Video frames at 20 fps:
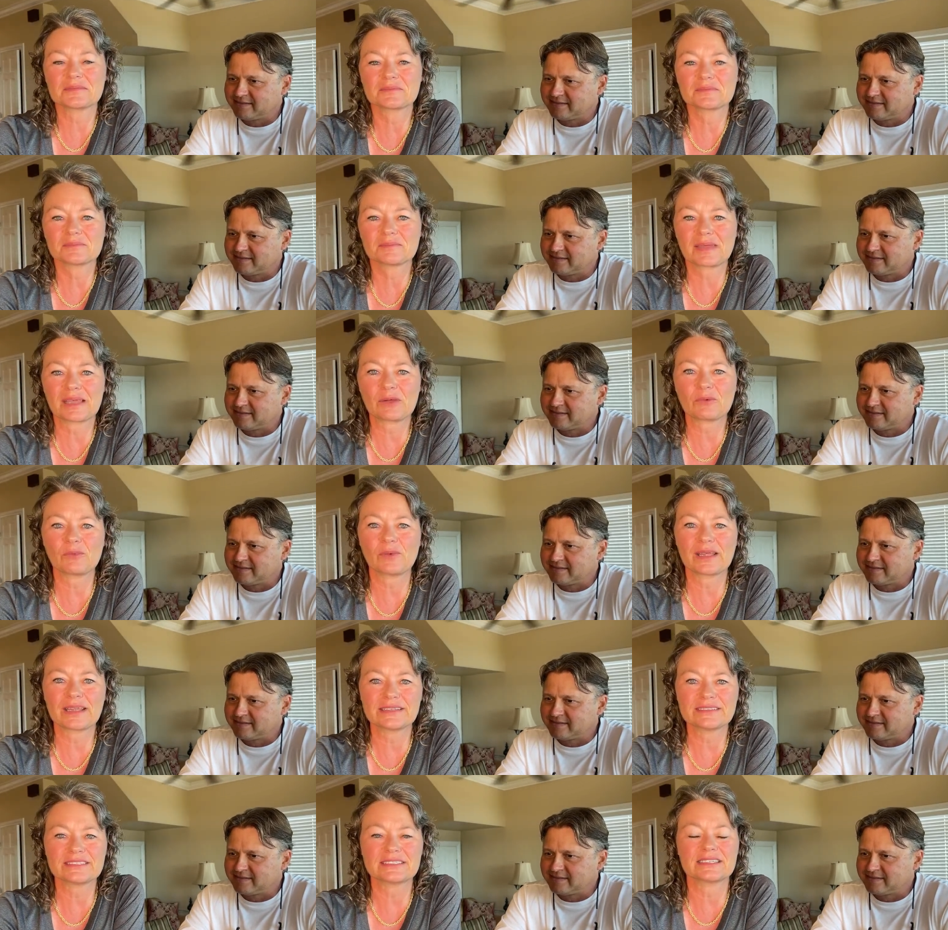Speaker 1: Matt
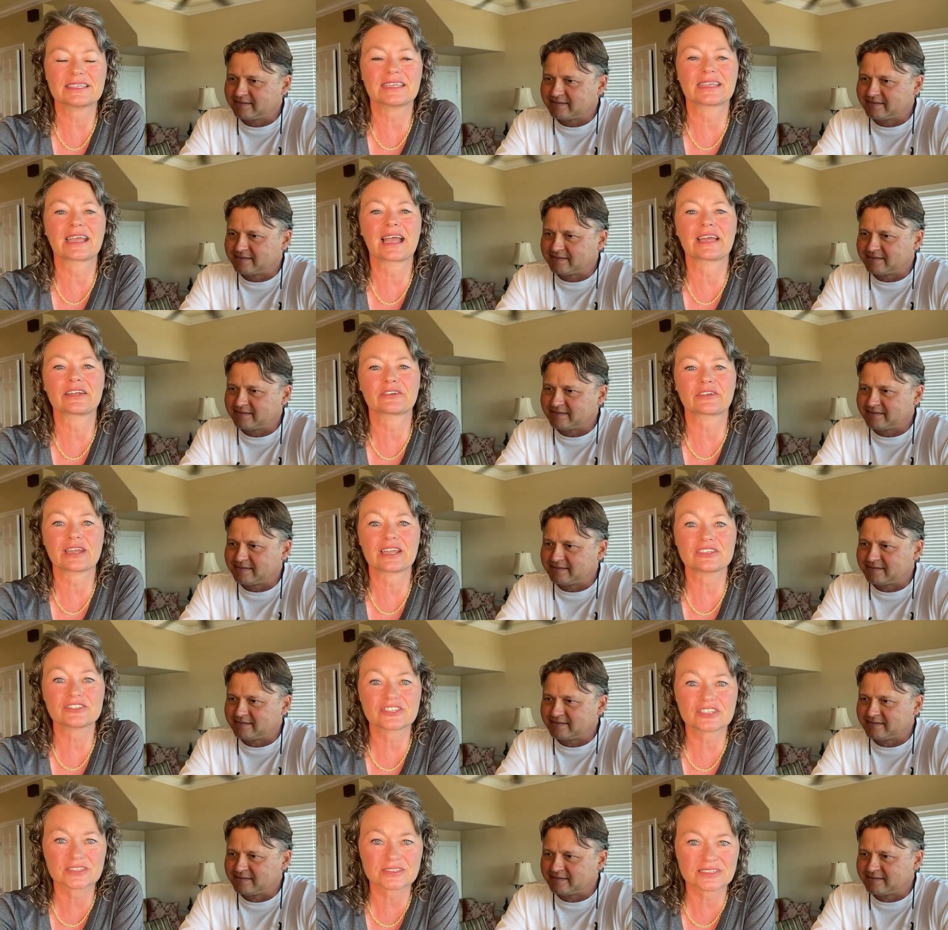went, he got her
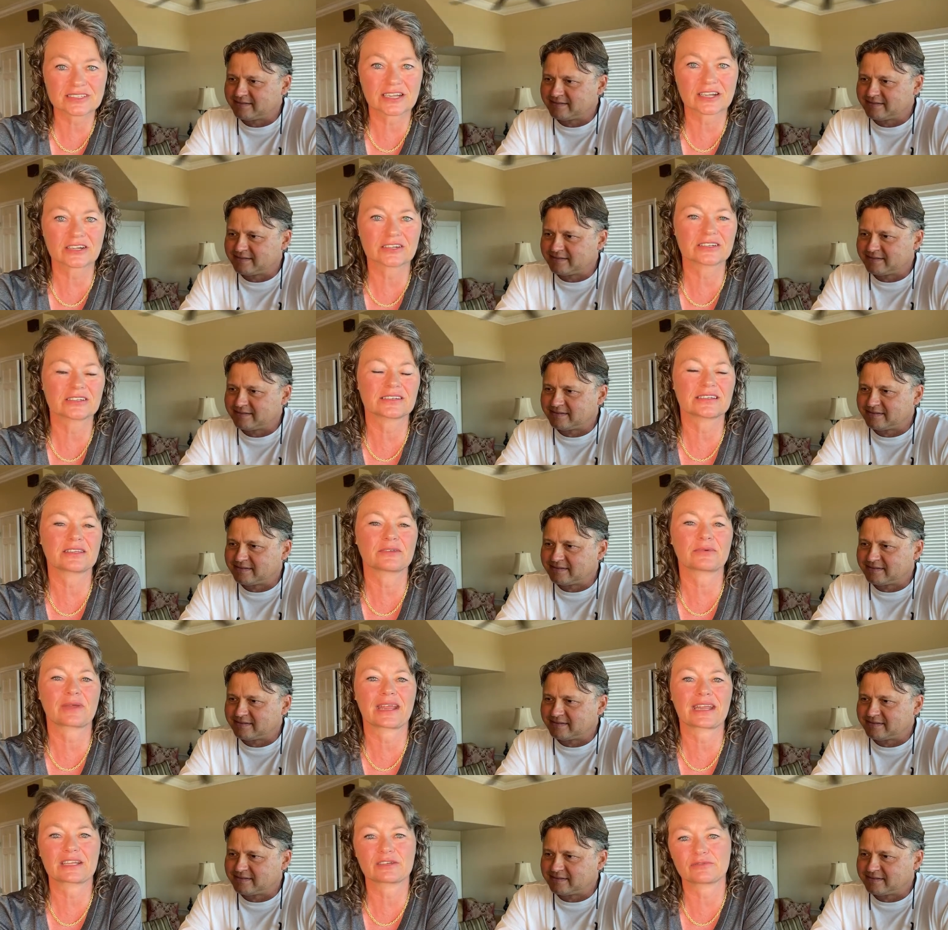engine started, he
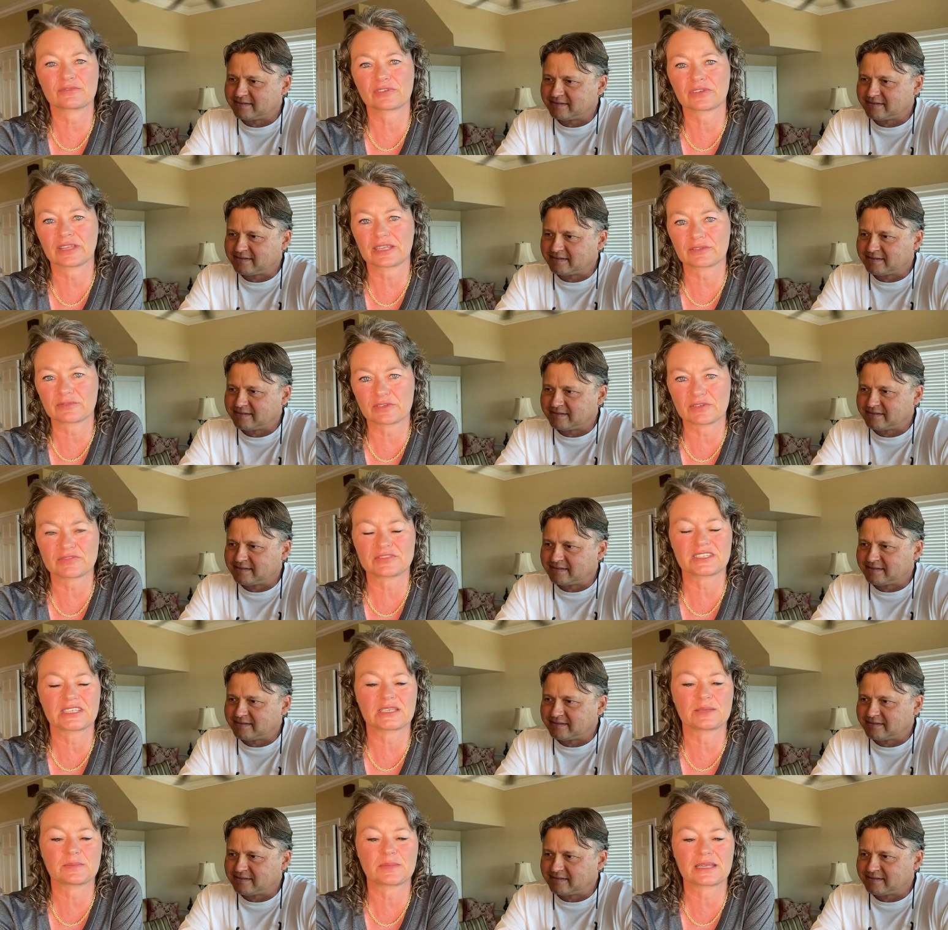ran it for like
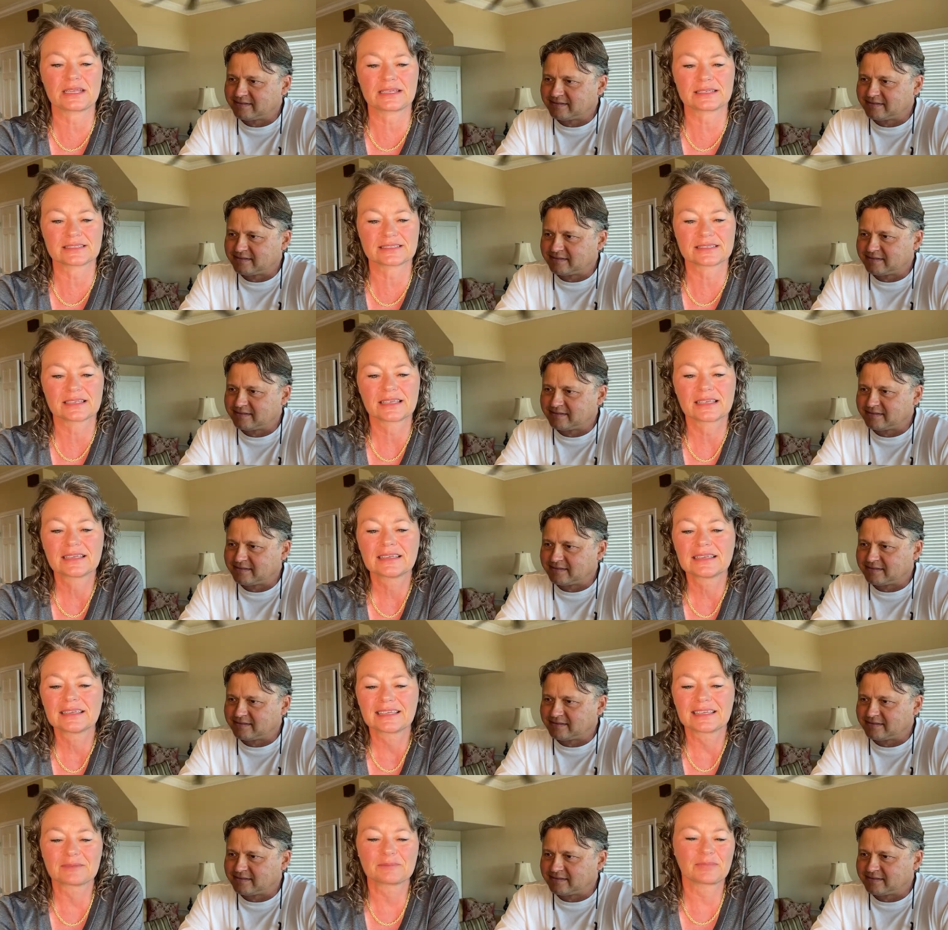15 minutes,
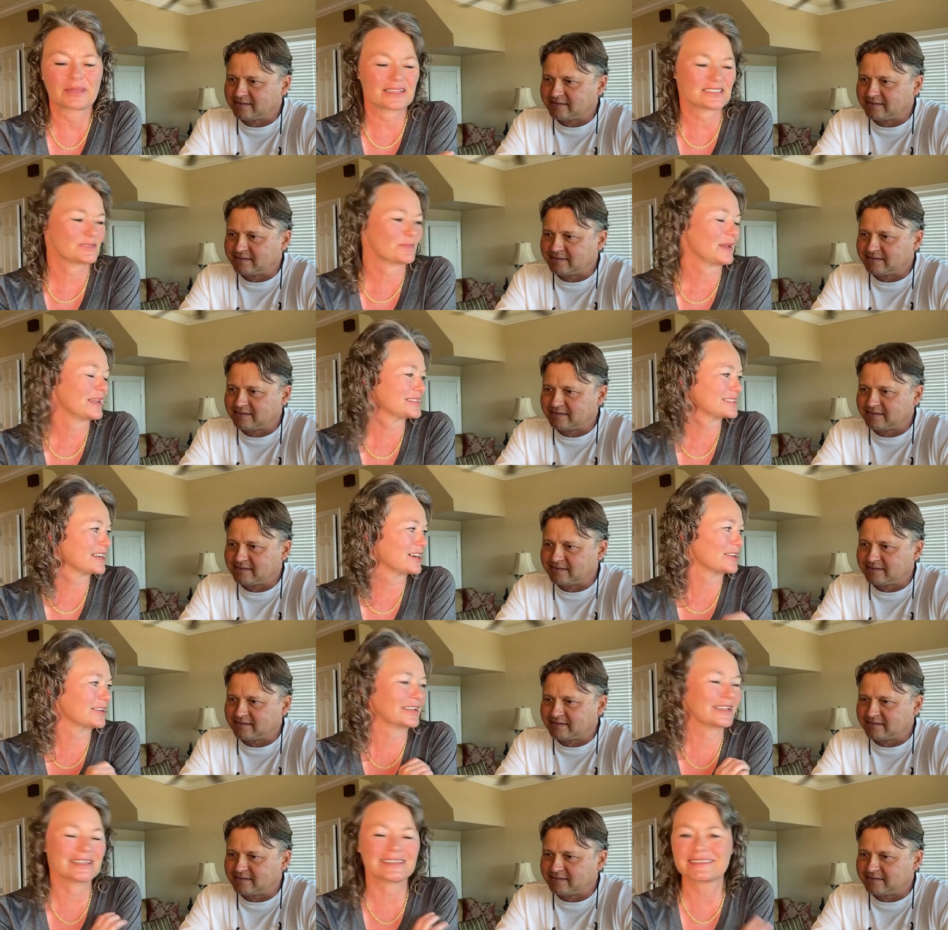and bless Matt's
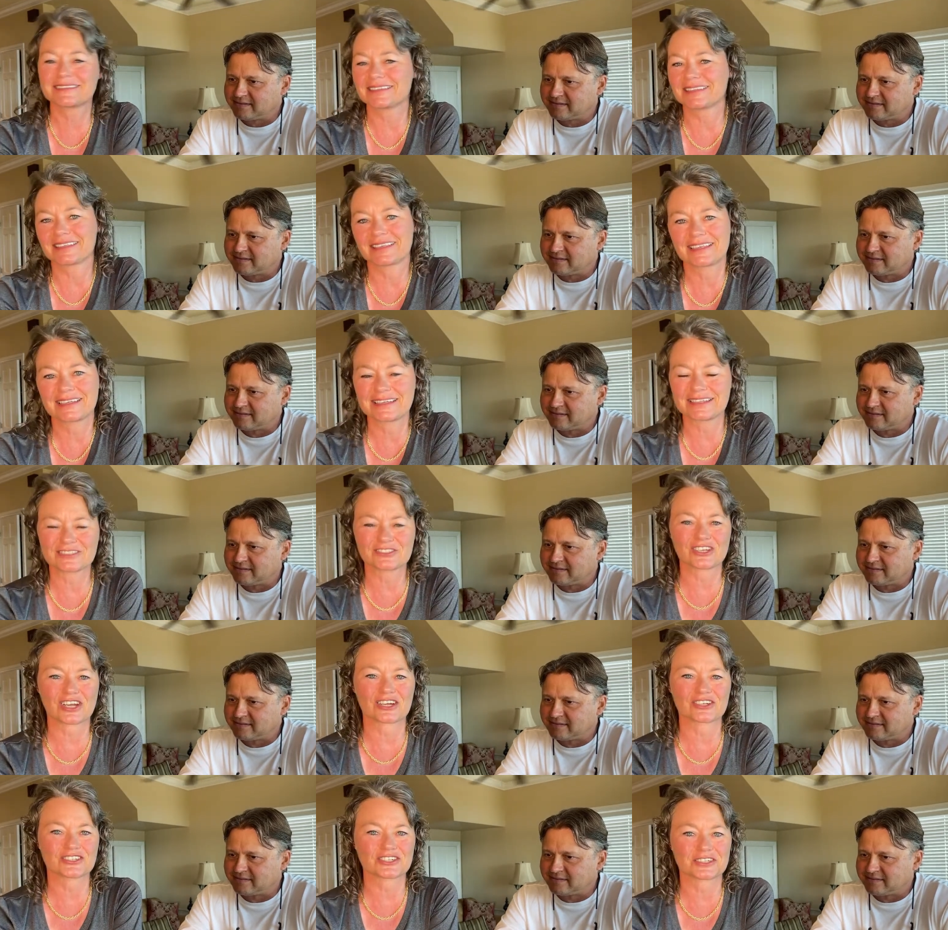heart, he didn't
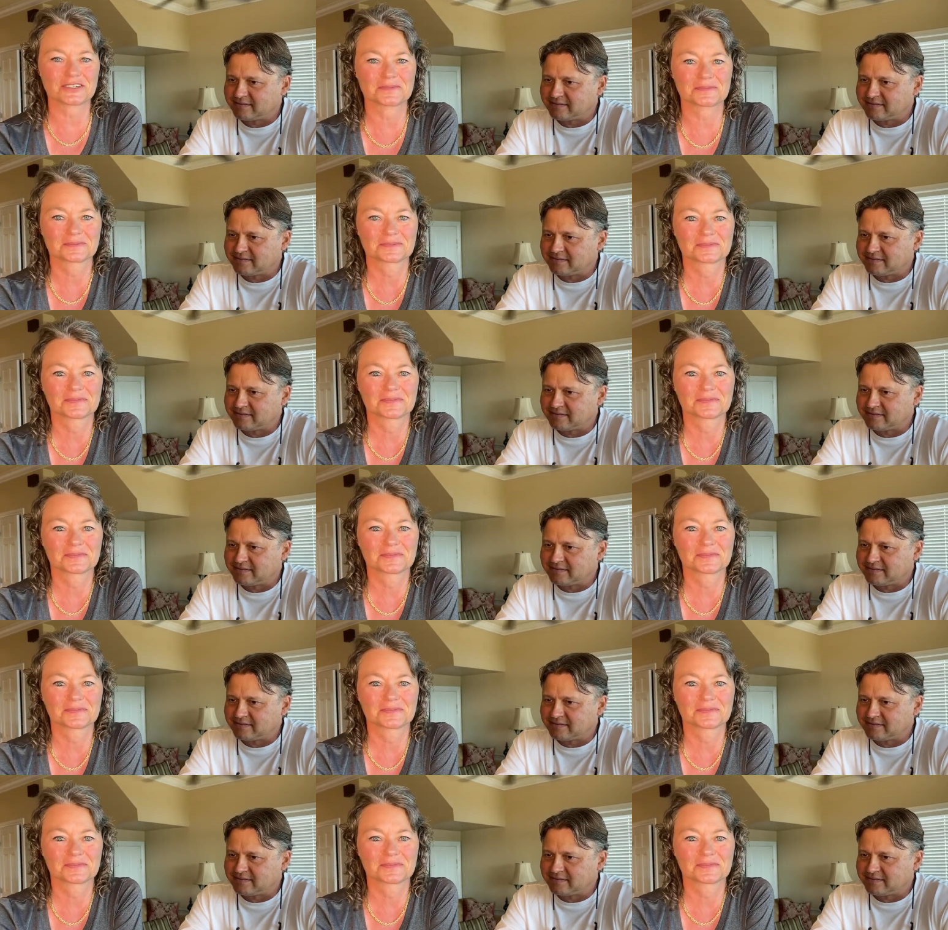charge her.